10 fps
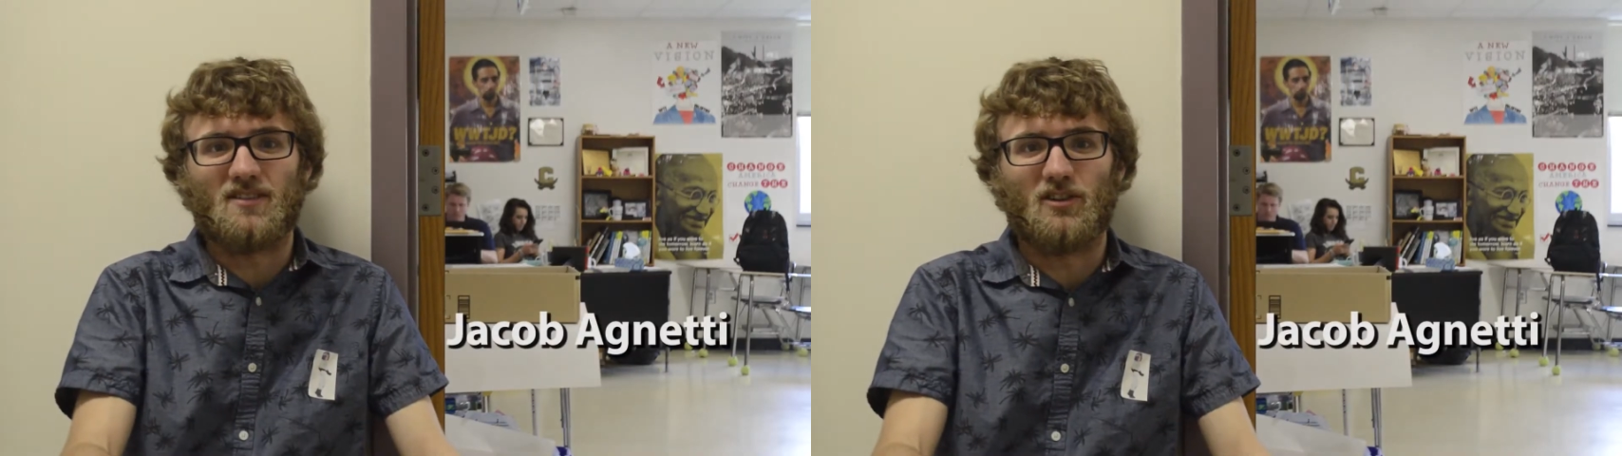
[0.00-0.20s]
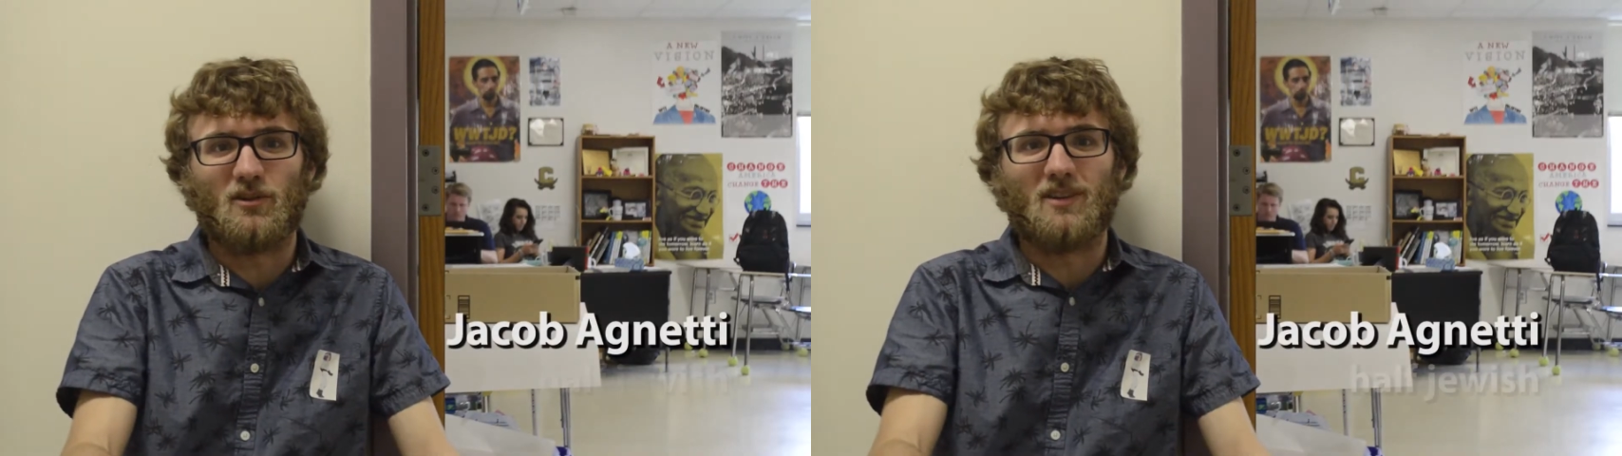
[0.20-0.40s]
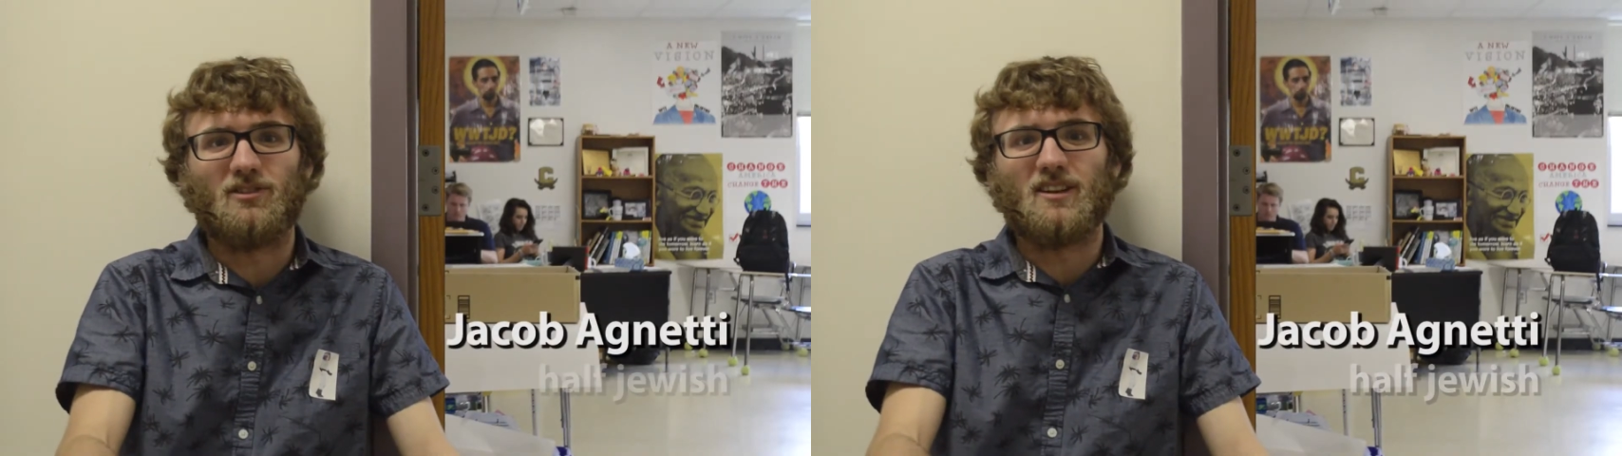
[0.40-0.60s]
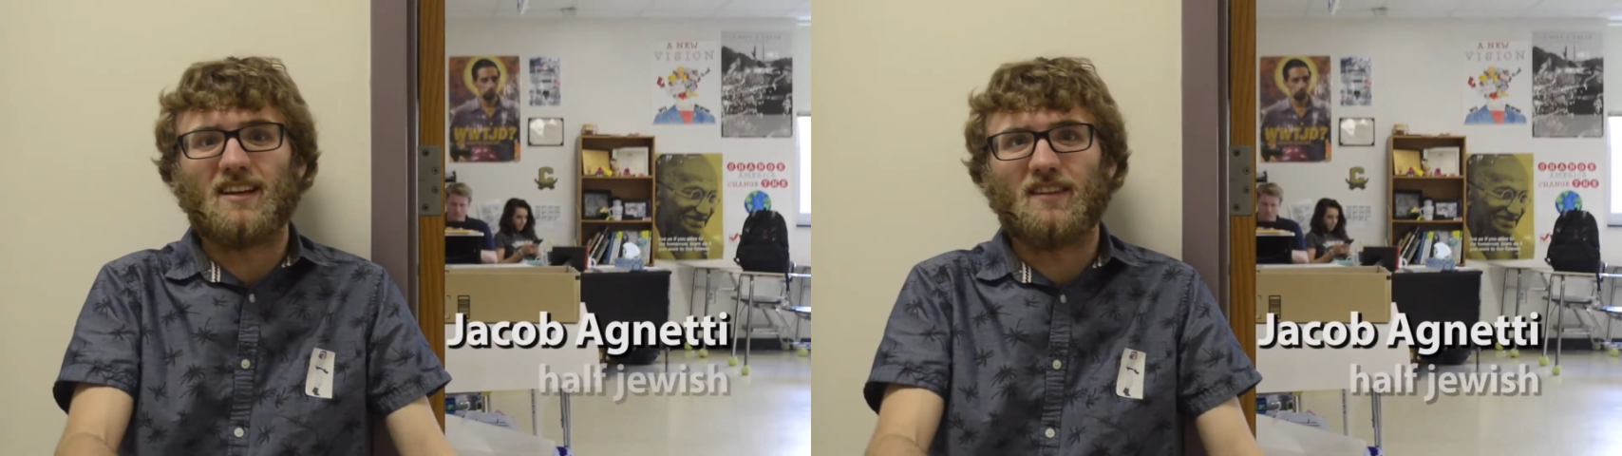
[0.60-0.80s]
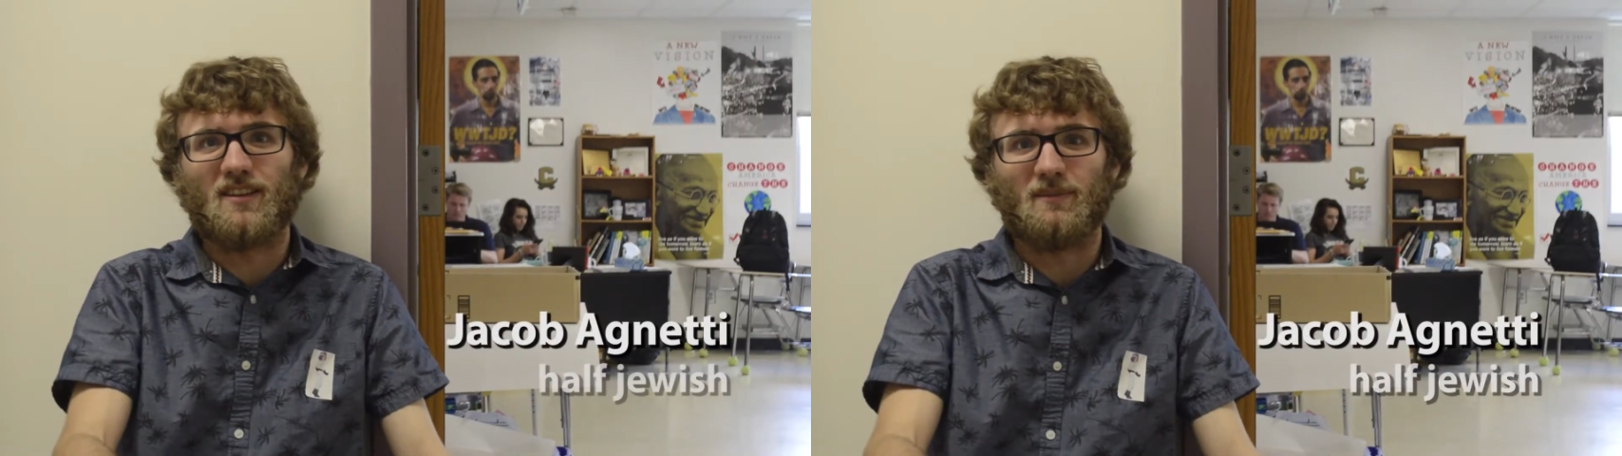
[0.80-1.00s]
You know, we really
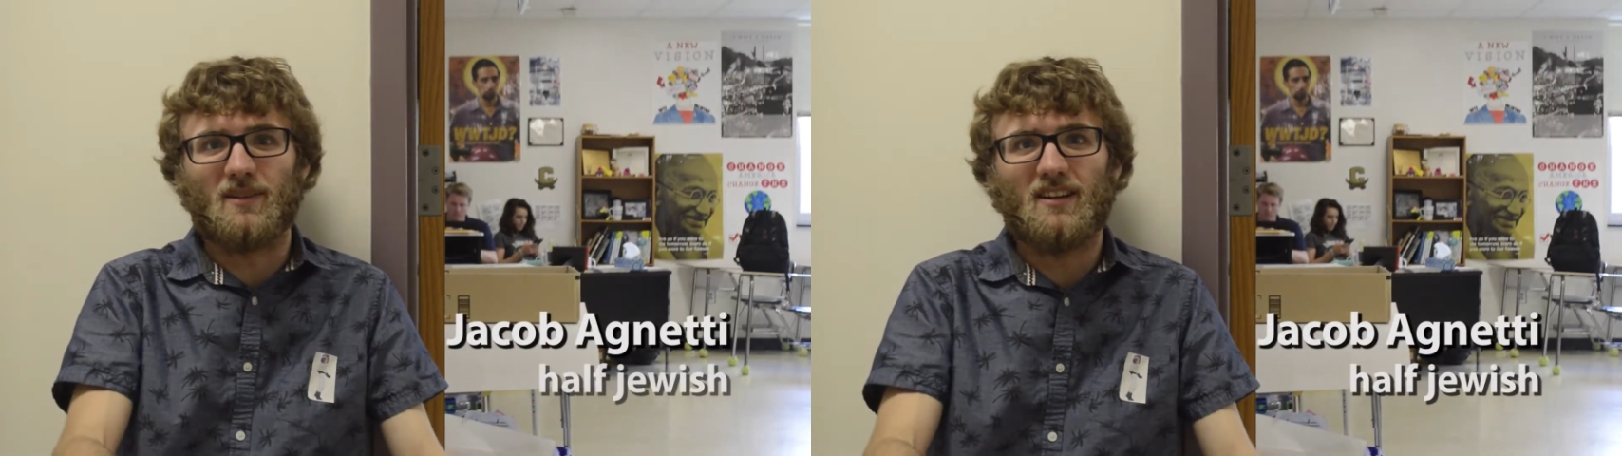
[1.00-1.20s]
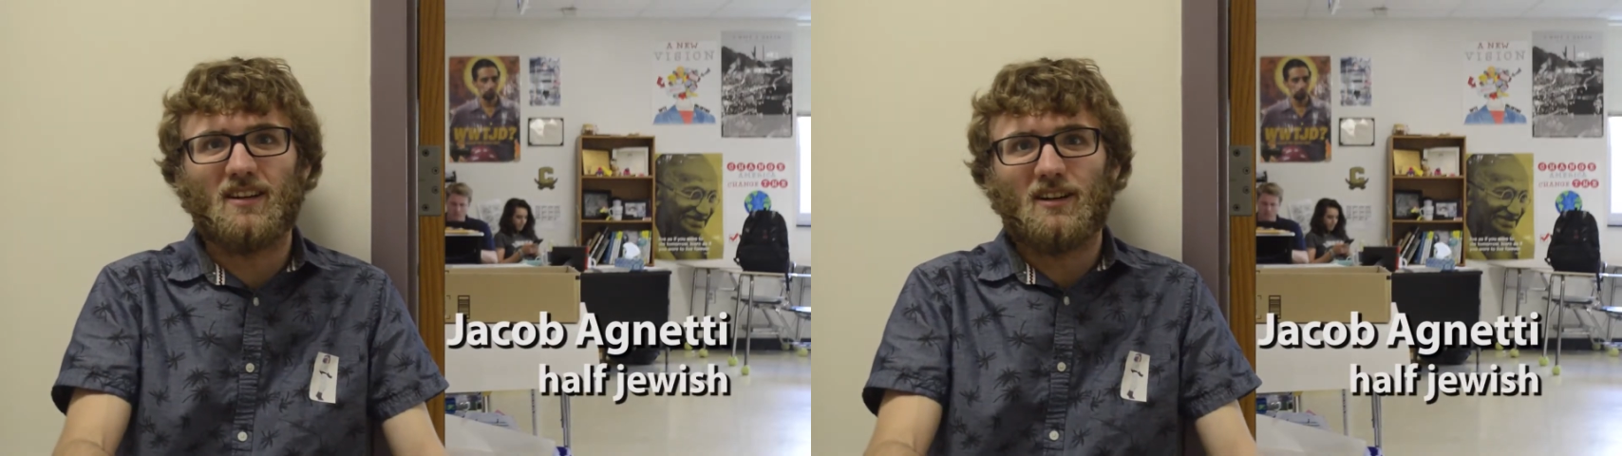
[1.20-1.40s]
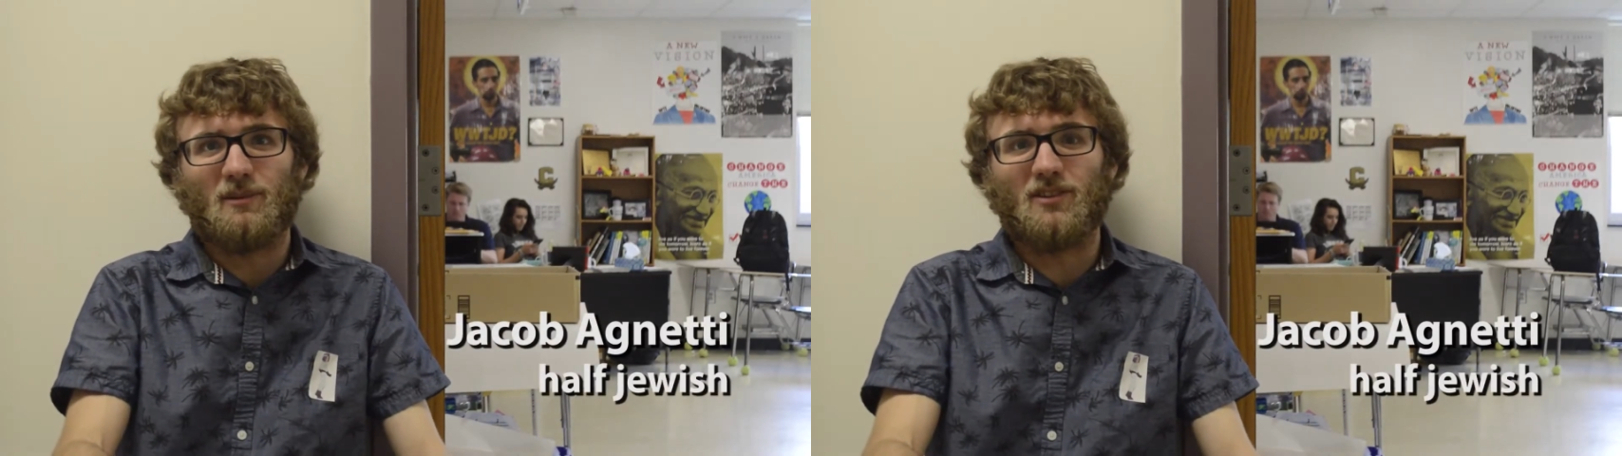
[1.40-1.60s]
get them we